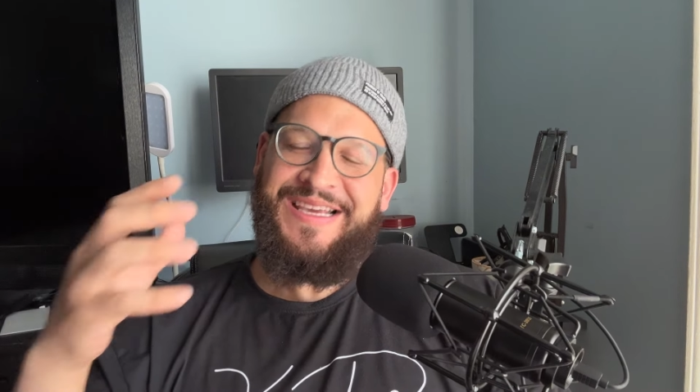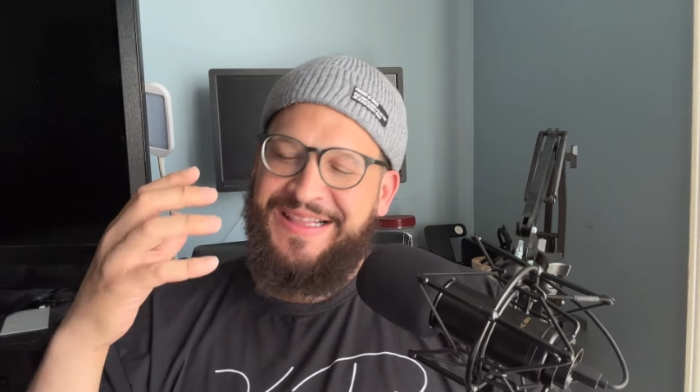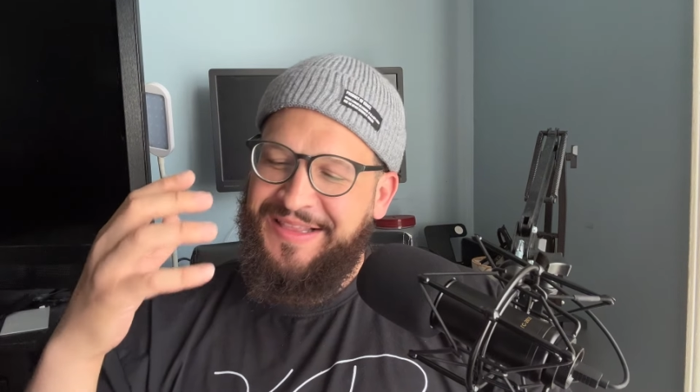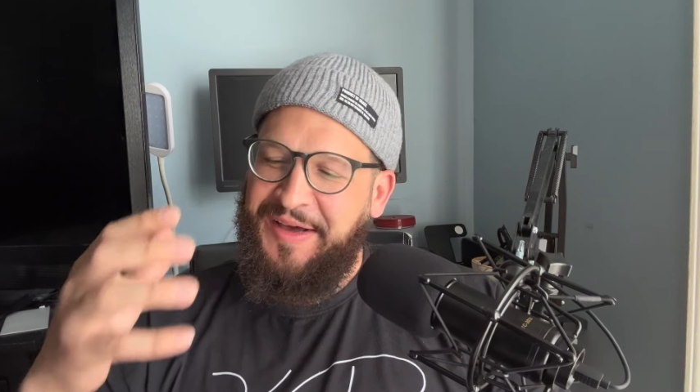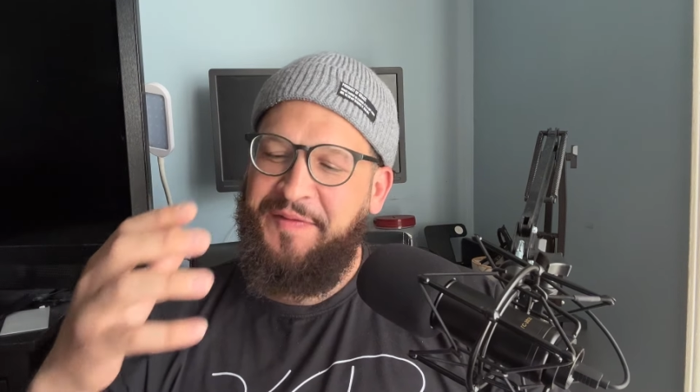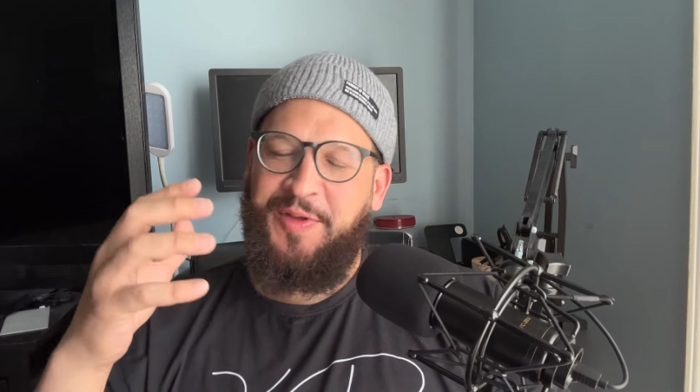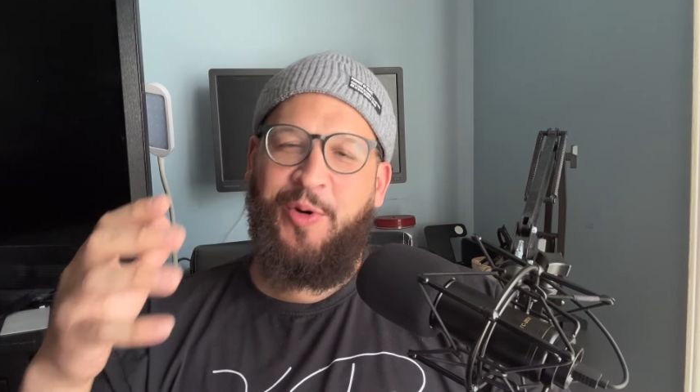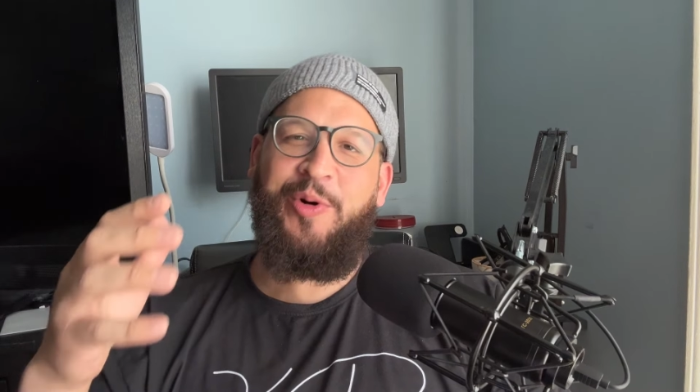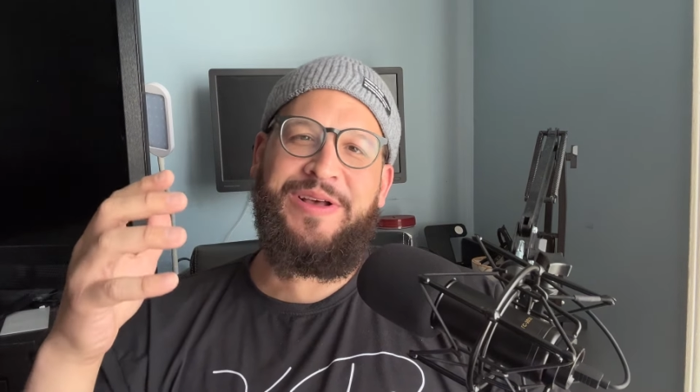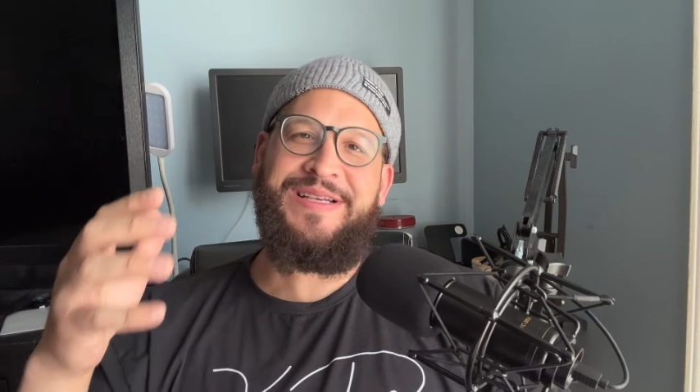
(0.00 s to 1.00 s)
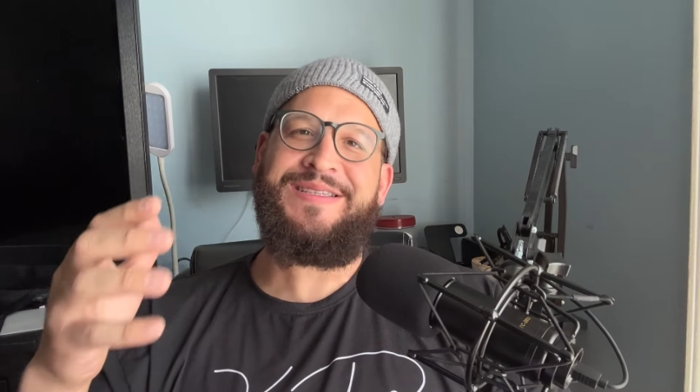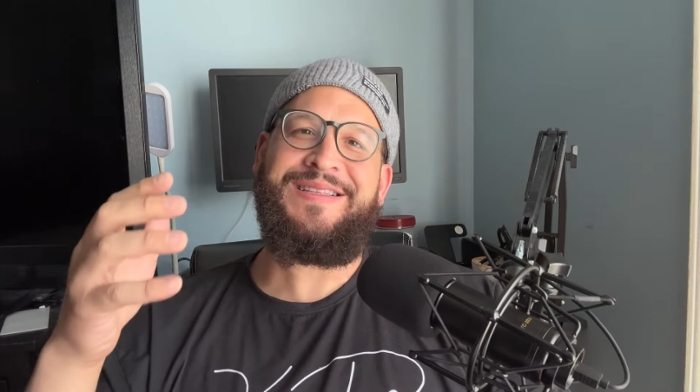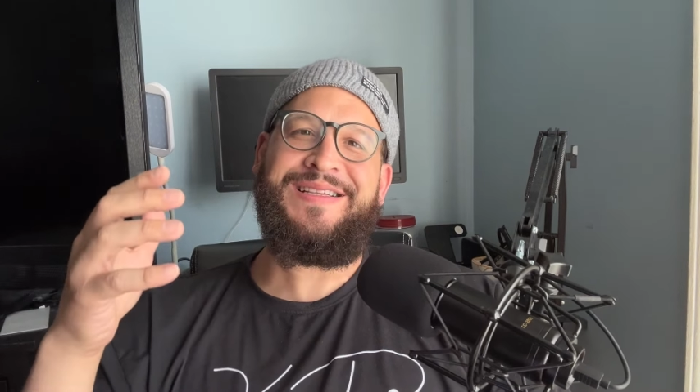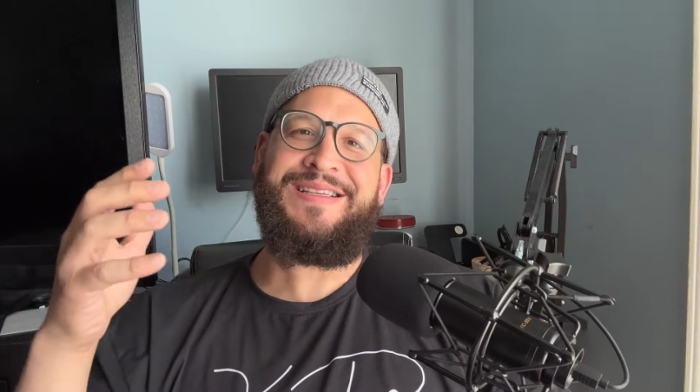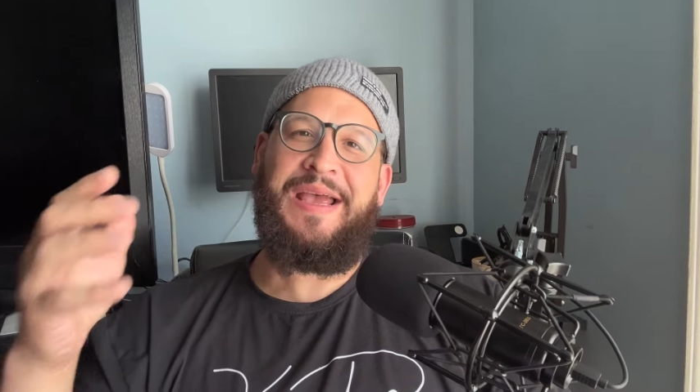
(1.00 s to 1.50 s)
He loved all his
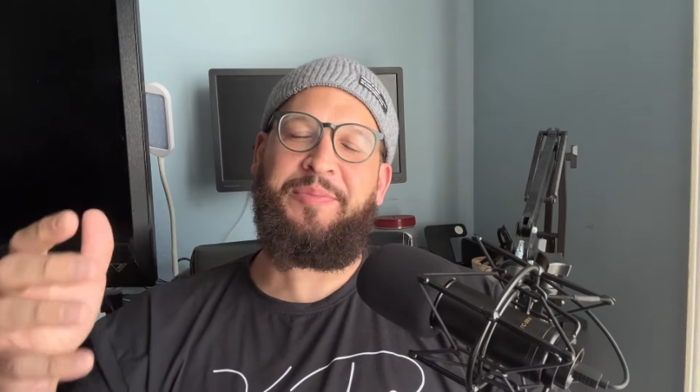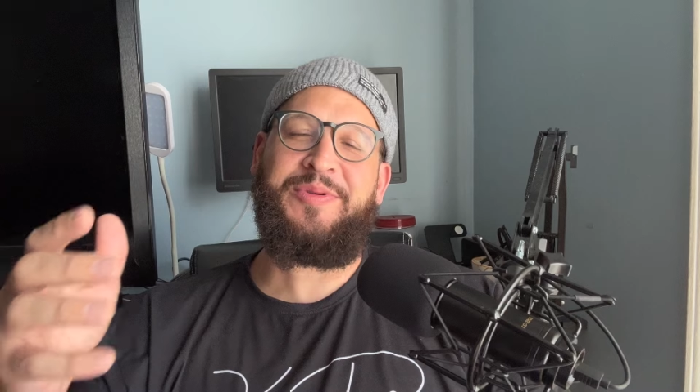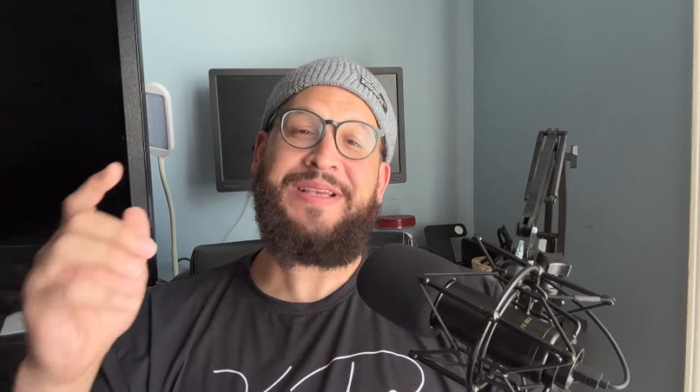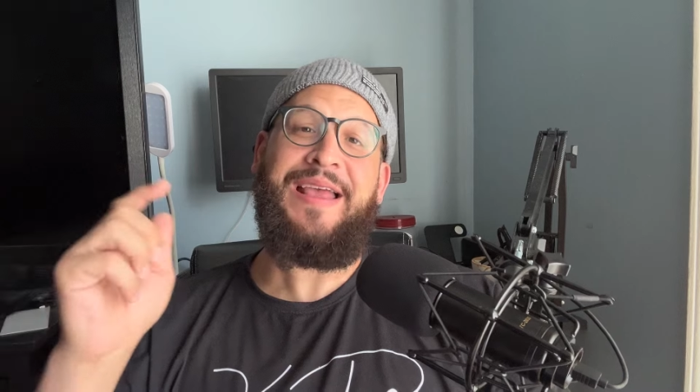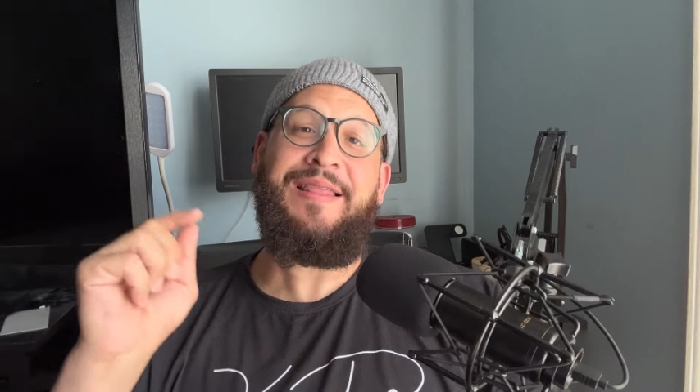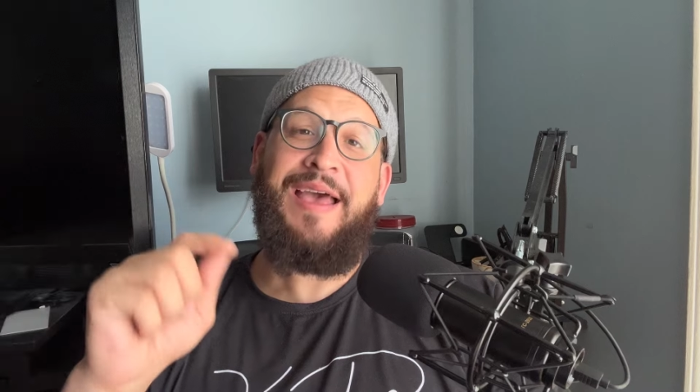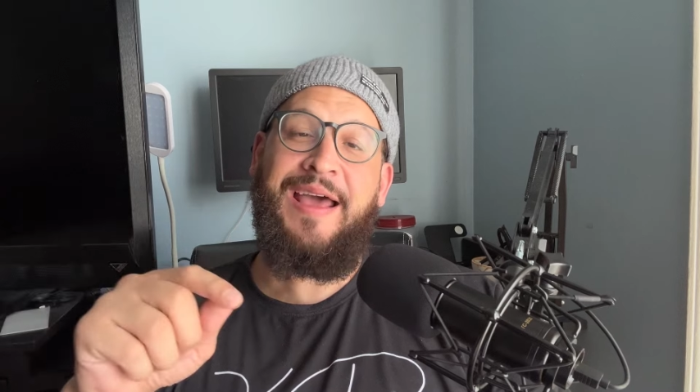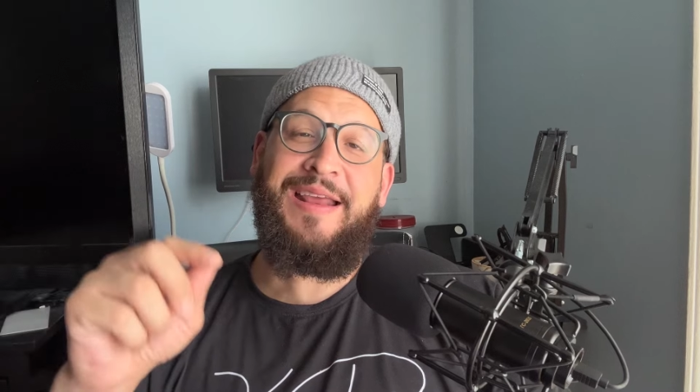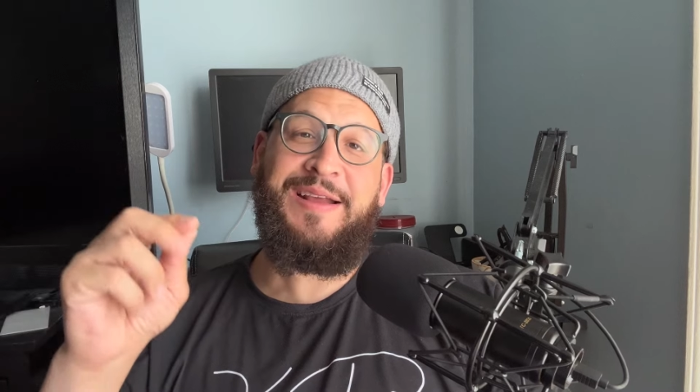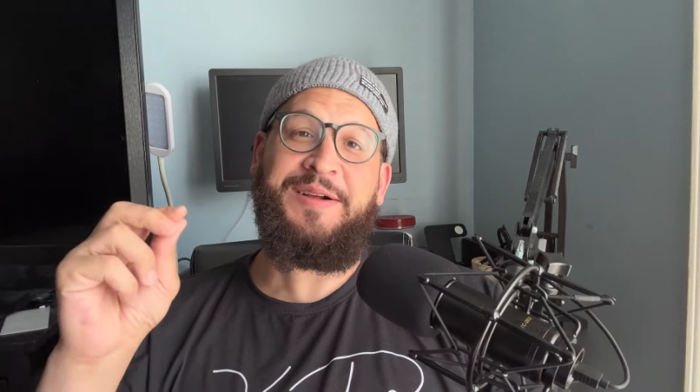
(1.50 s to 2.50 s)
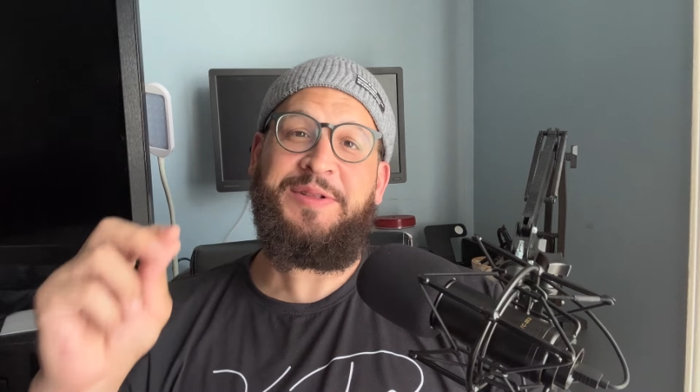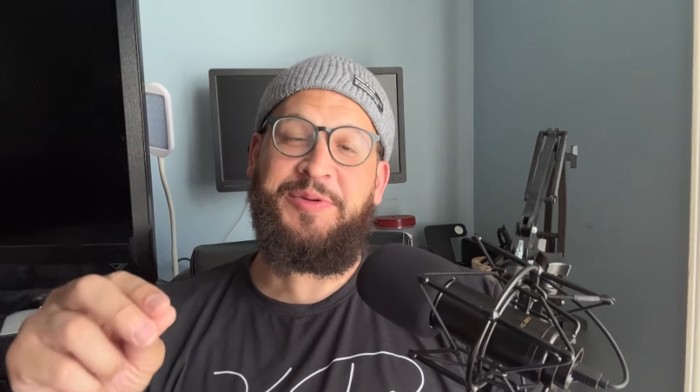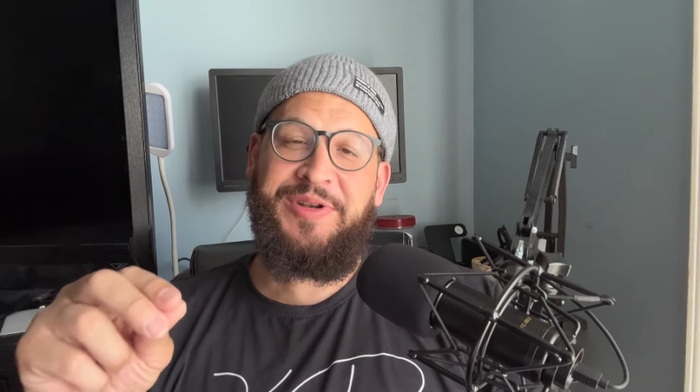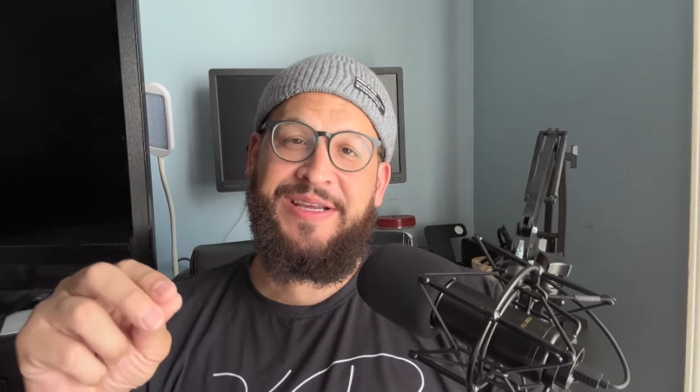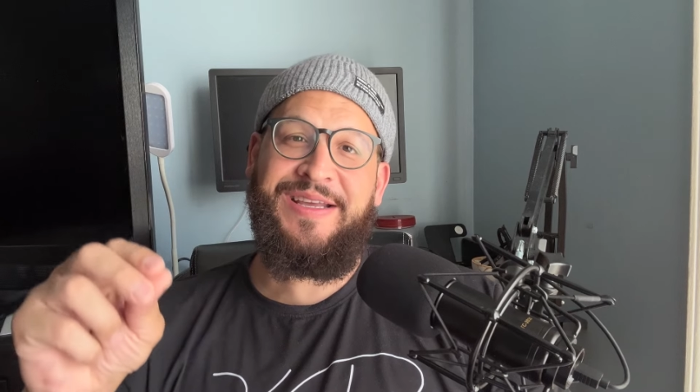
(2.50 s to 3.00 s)
disciples, and that
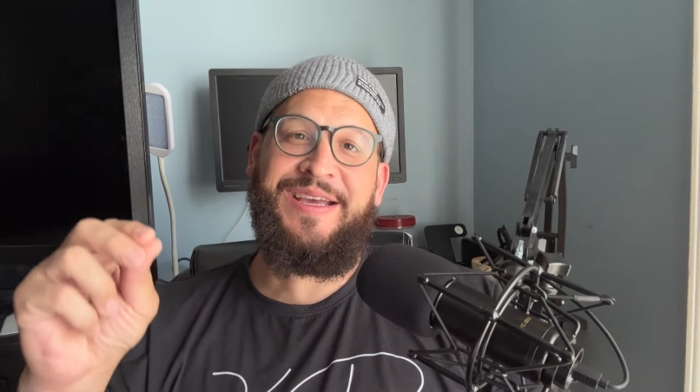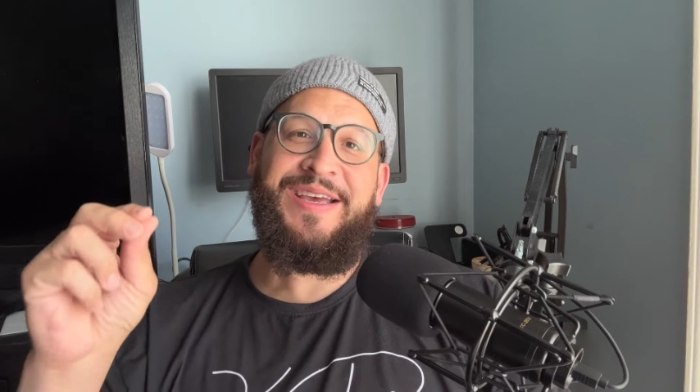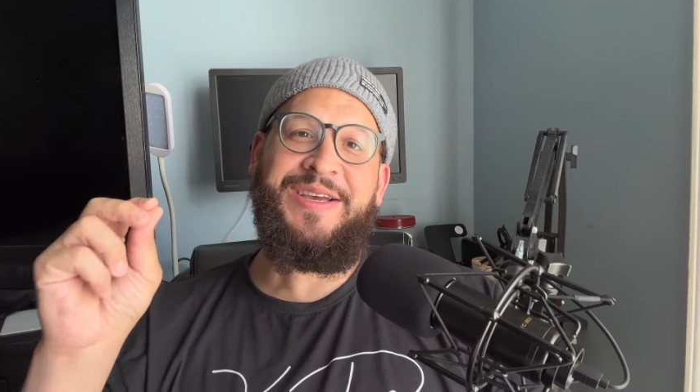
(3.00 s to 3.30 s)
included